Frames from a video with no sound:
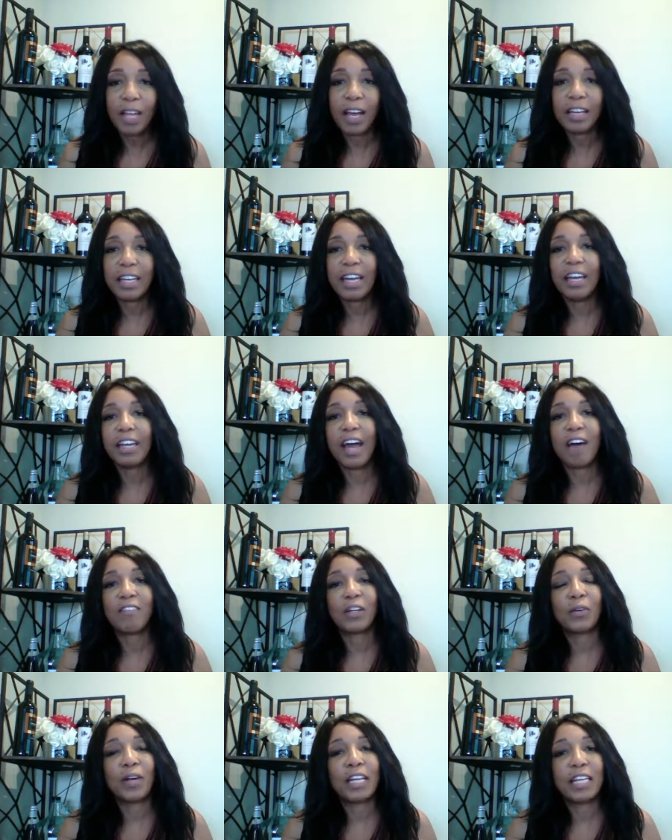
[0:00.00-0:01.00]
Again, have a
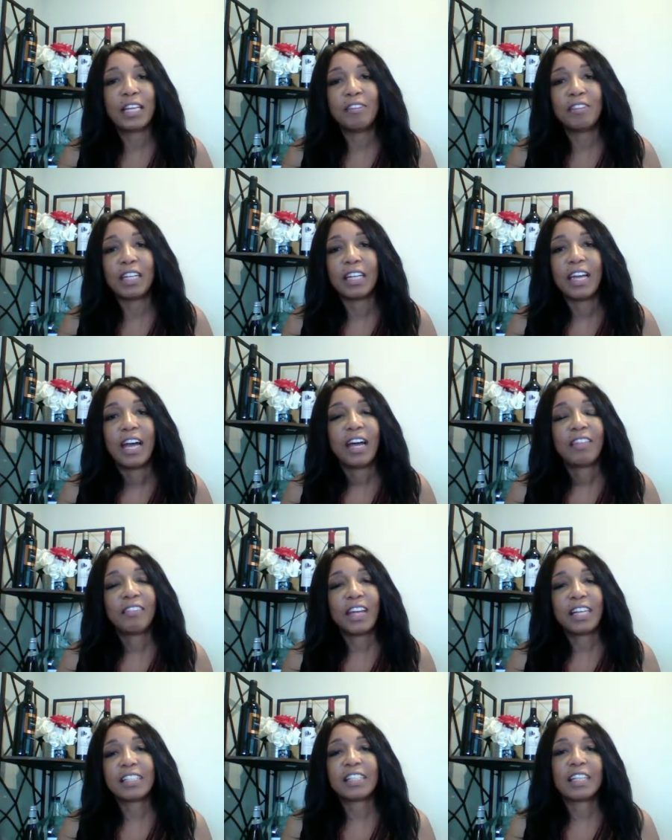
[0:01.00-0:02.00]
great evening.
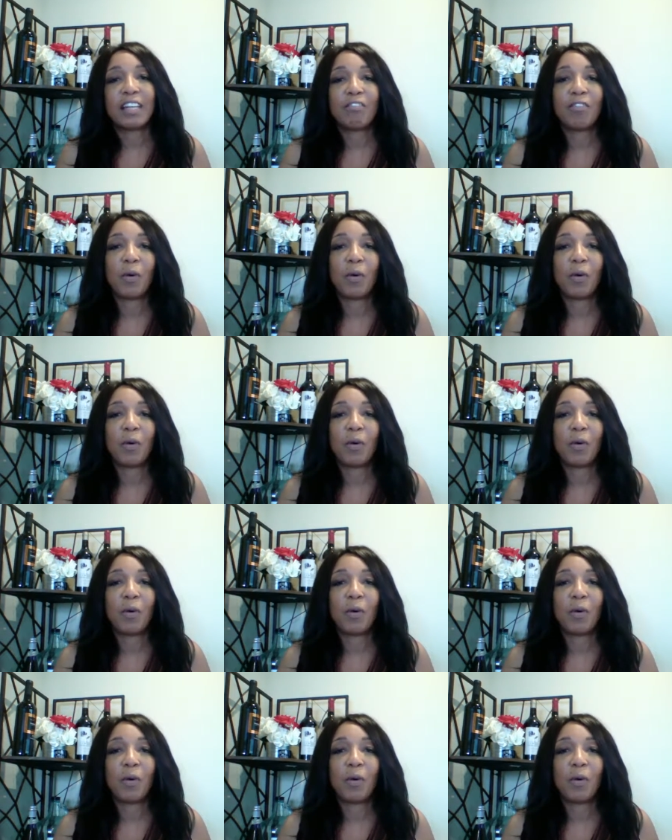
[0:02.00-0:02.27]
Thanks again